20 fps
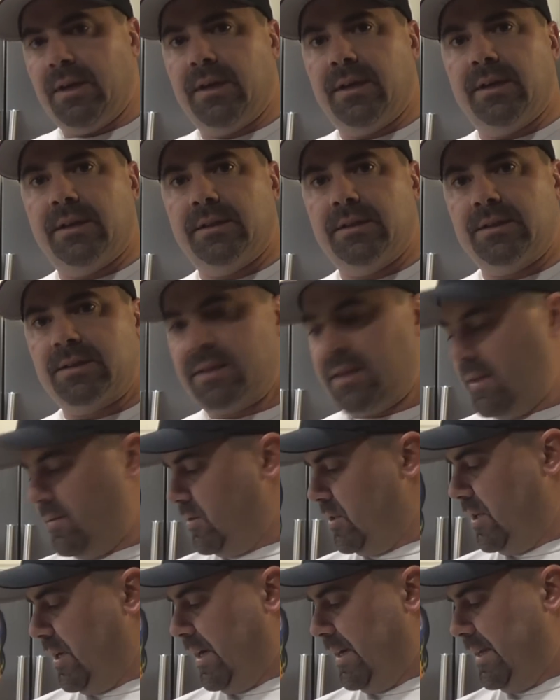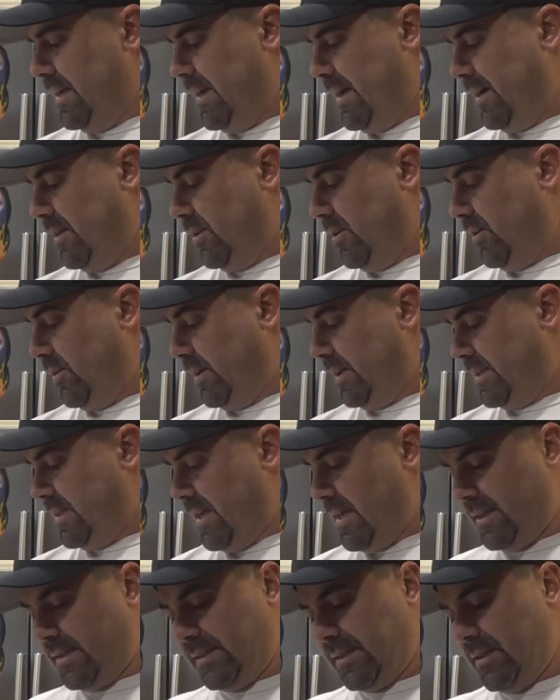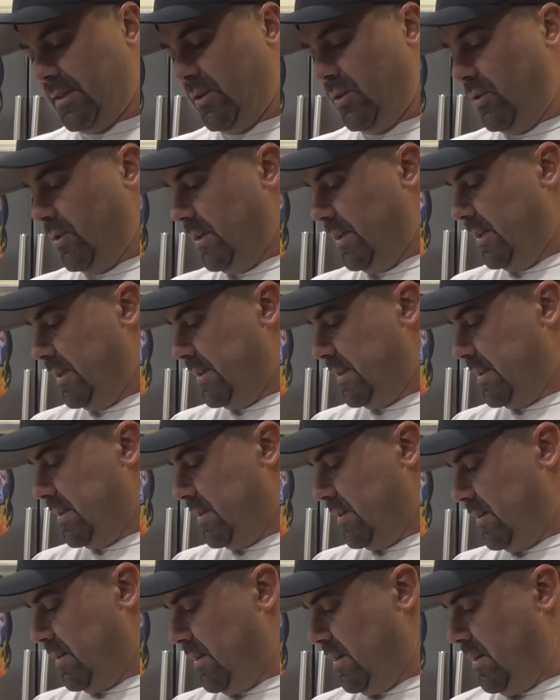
and this gives you an idea how long it takes to do this.